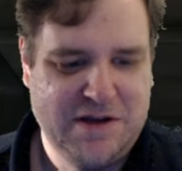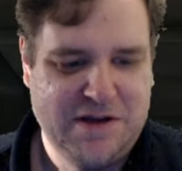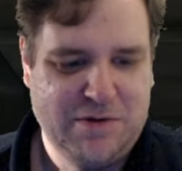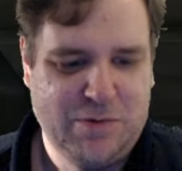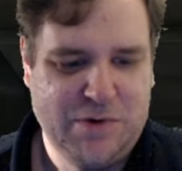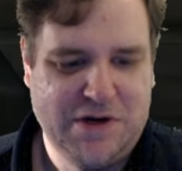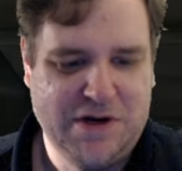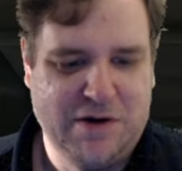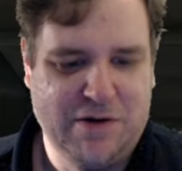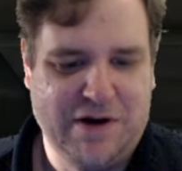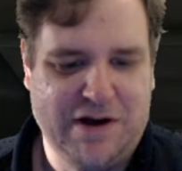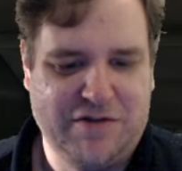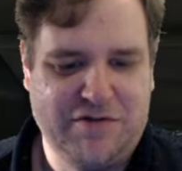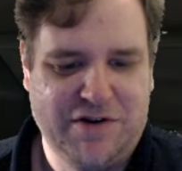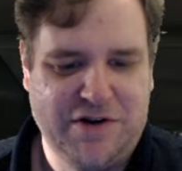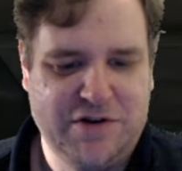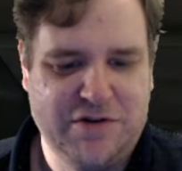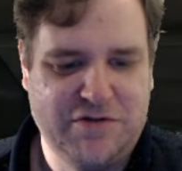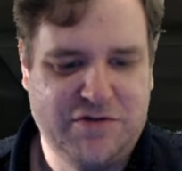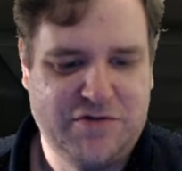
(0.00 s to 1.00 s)
We don't have
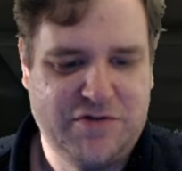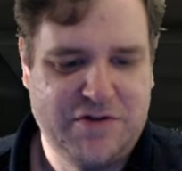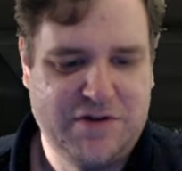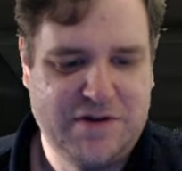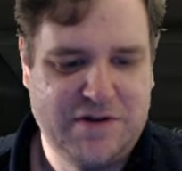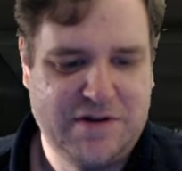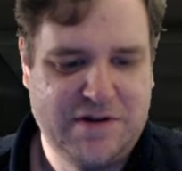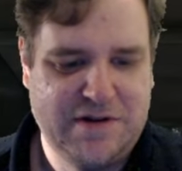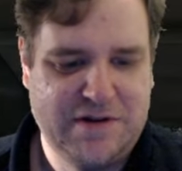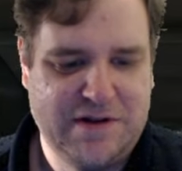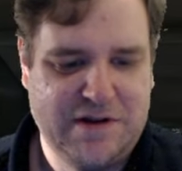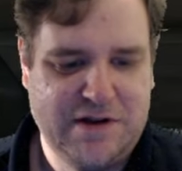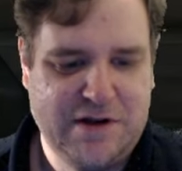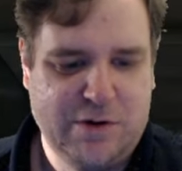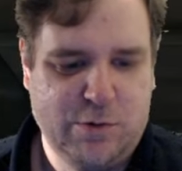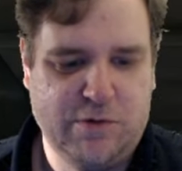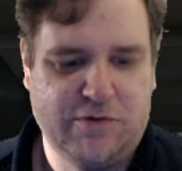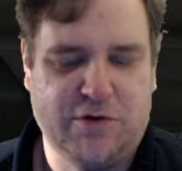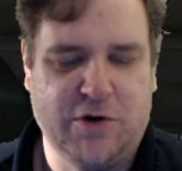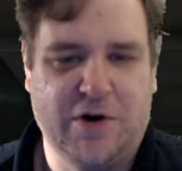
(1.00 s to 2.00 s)
enough.
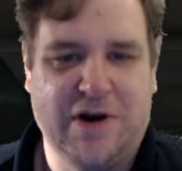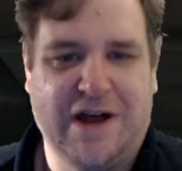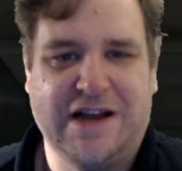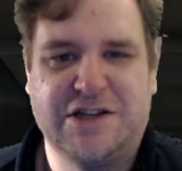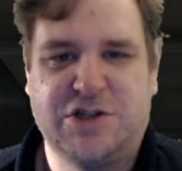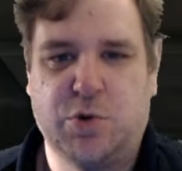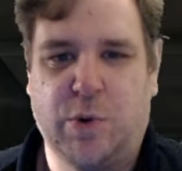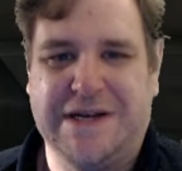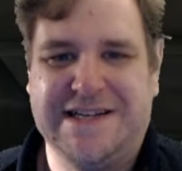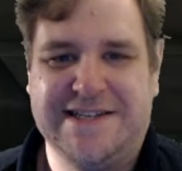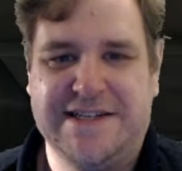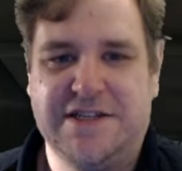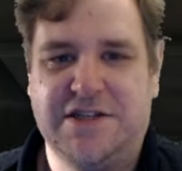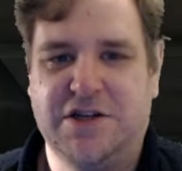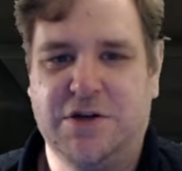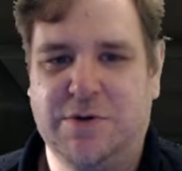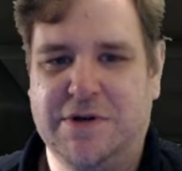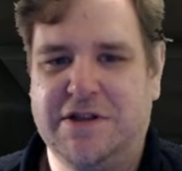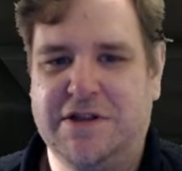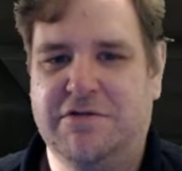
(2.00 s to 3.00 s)
We've got like
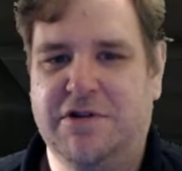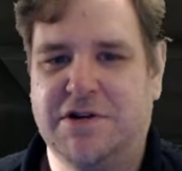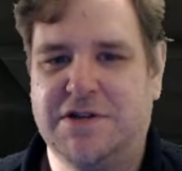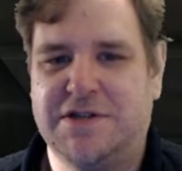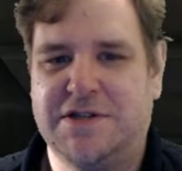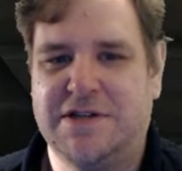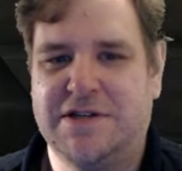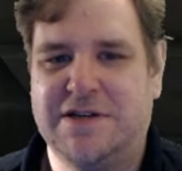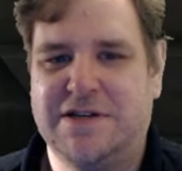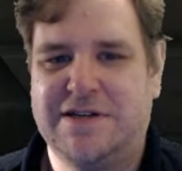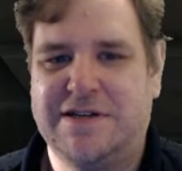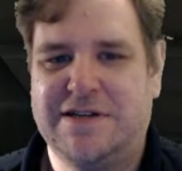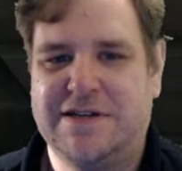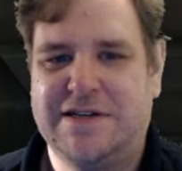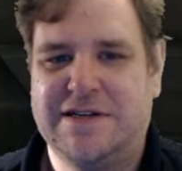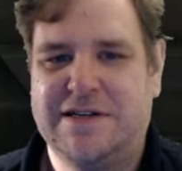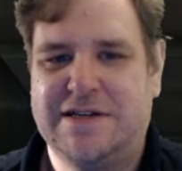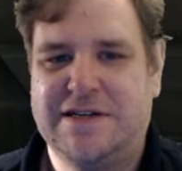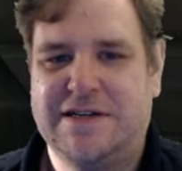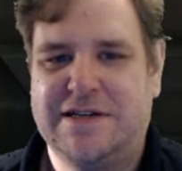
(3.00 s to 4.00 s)
22 in the roster.
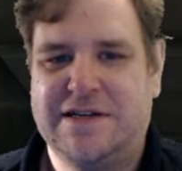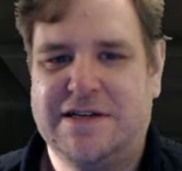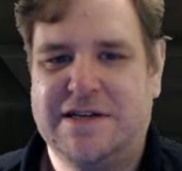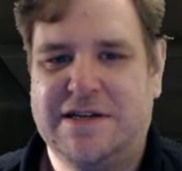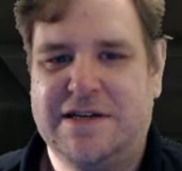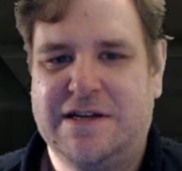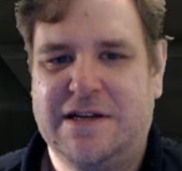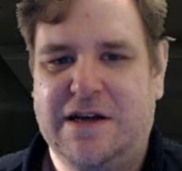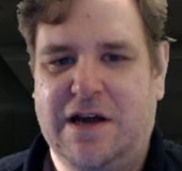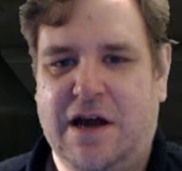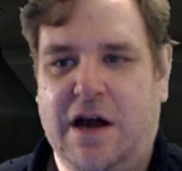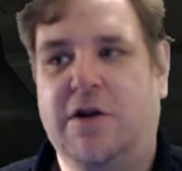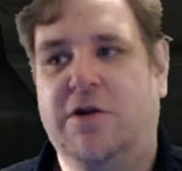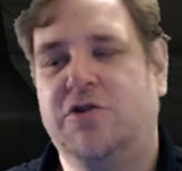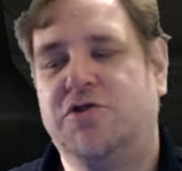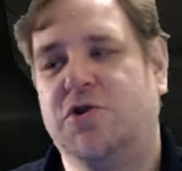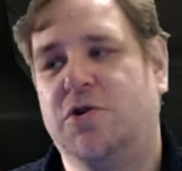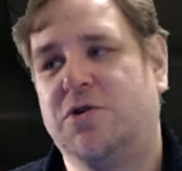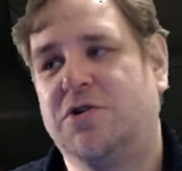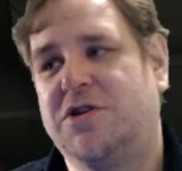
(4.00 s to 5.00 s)
And
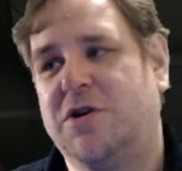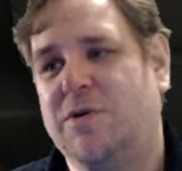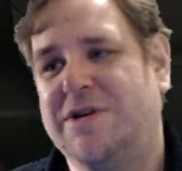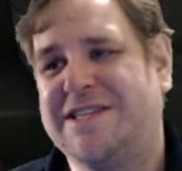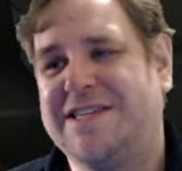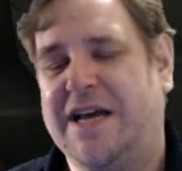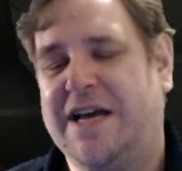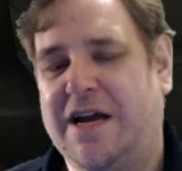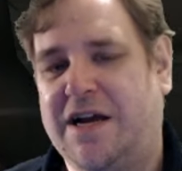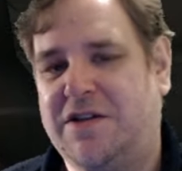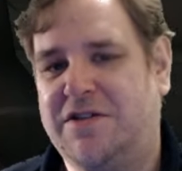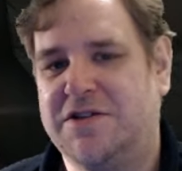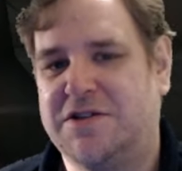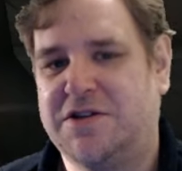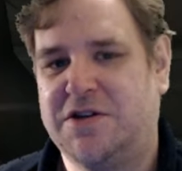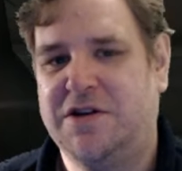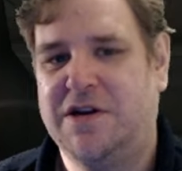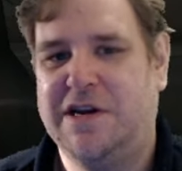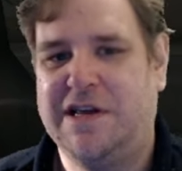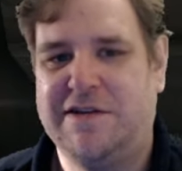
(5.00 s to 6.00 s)
there's also a tank that's
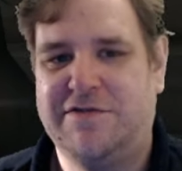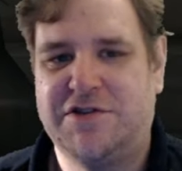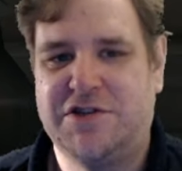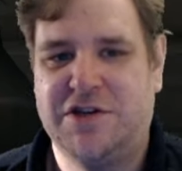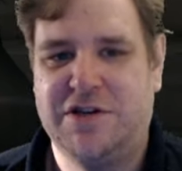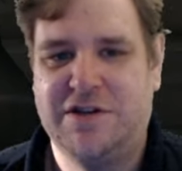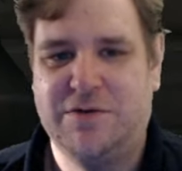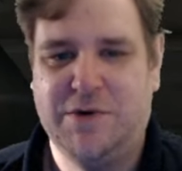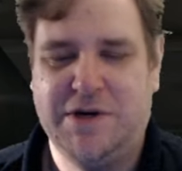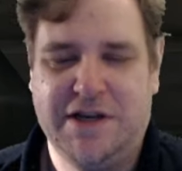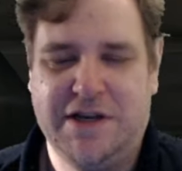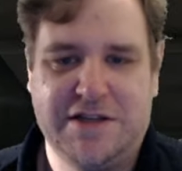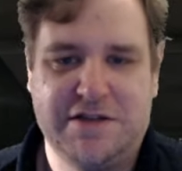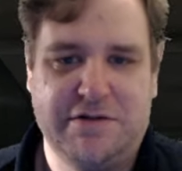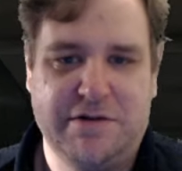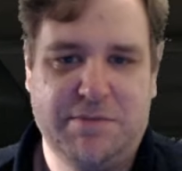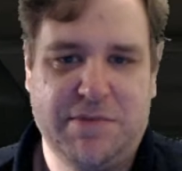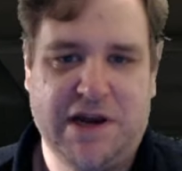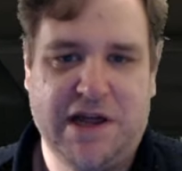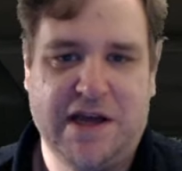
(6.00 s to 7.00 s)
going to leave soon that we need
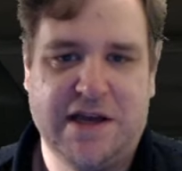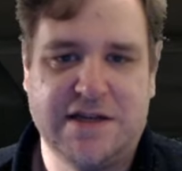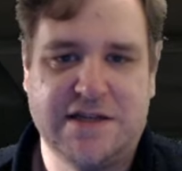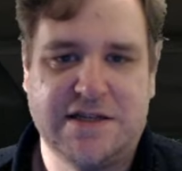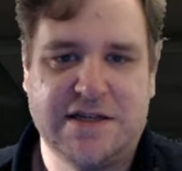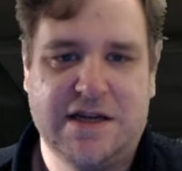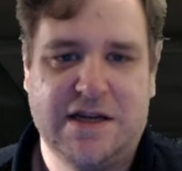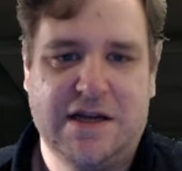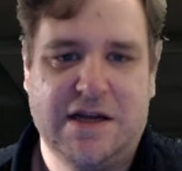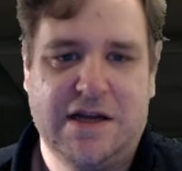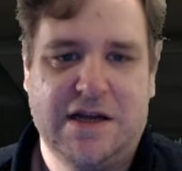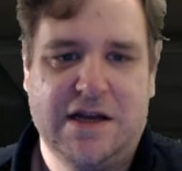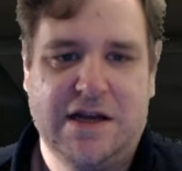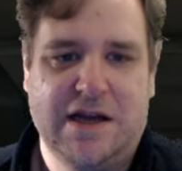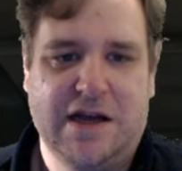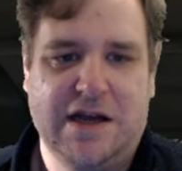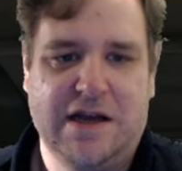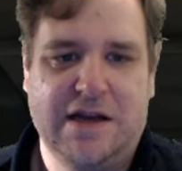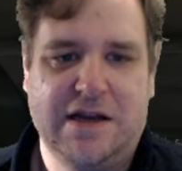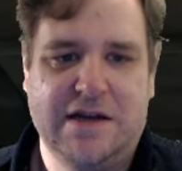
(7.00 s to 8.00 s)
to replace.
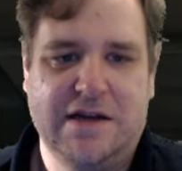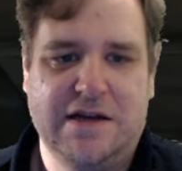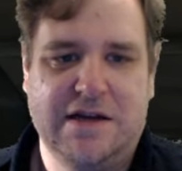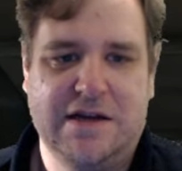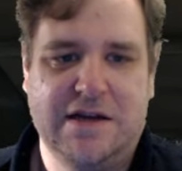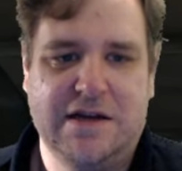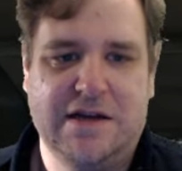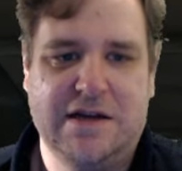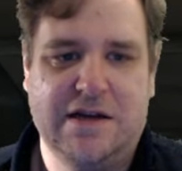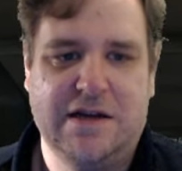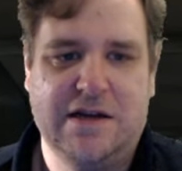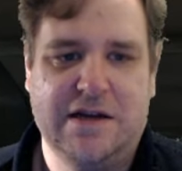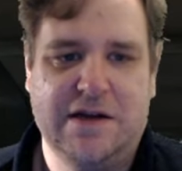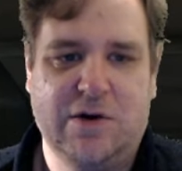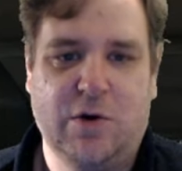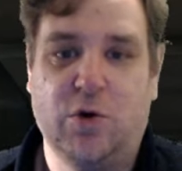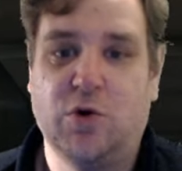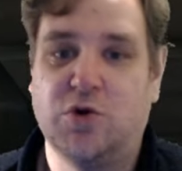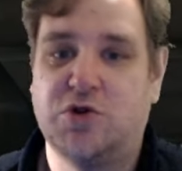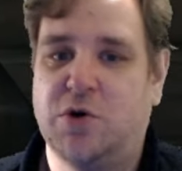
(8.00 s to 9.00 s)
And uh,
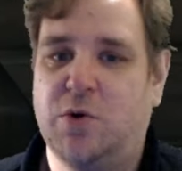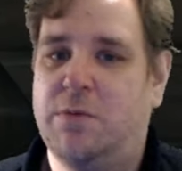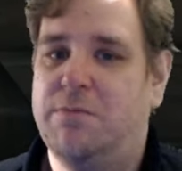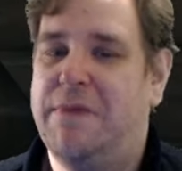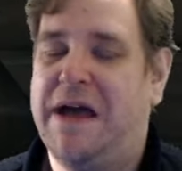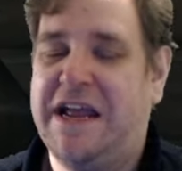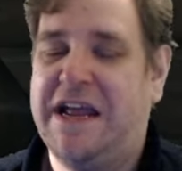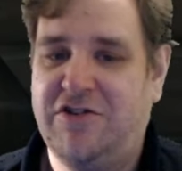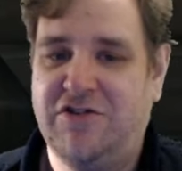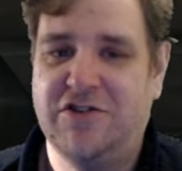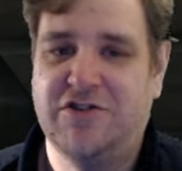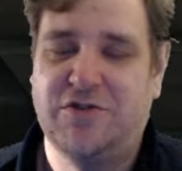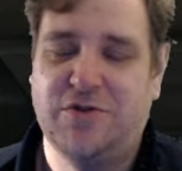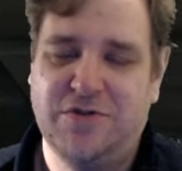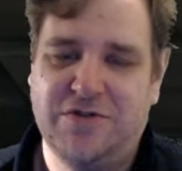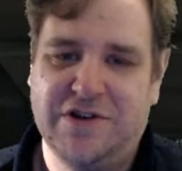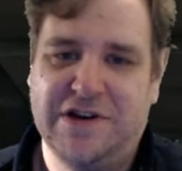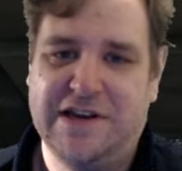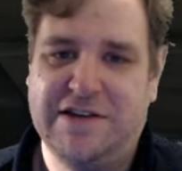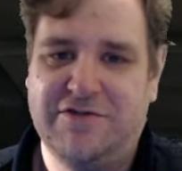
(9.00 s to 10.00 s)
also a mage that's
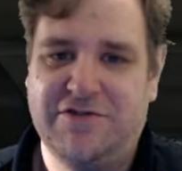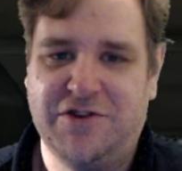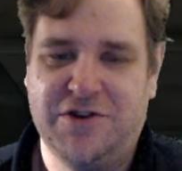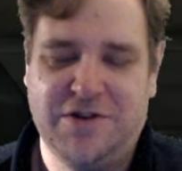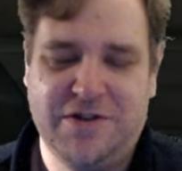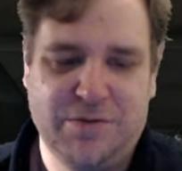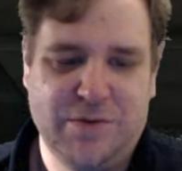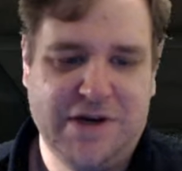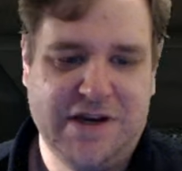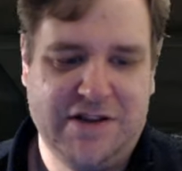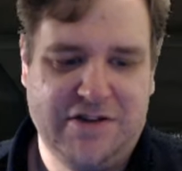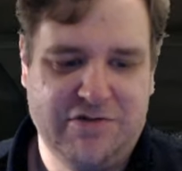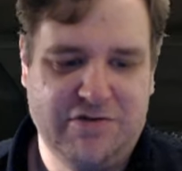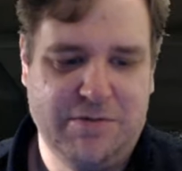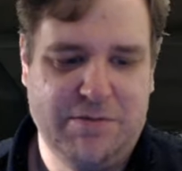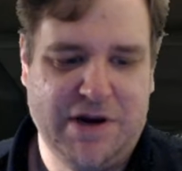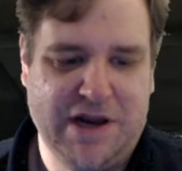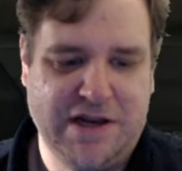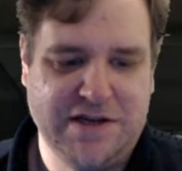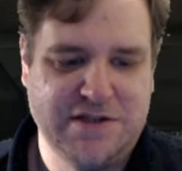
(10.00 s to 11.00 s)
going to leave soon that we need to
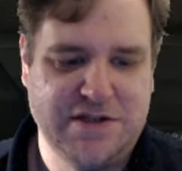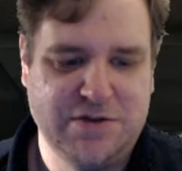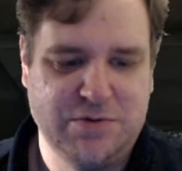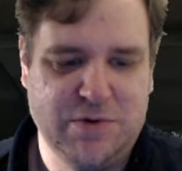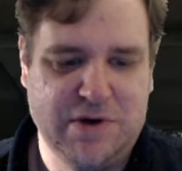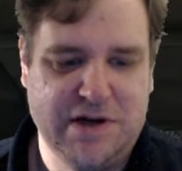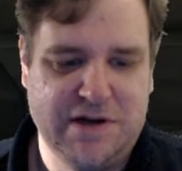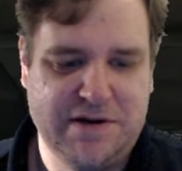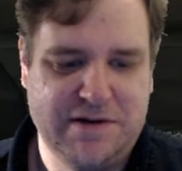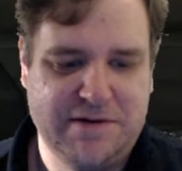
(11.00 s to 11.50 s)
replace as well.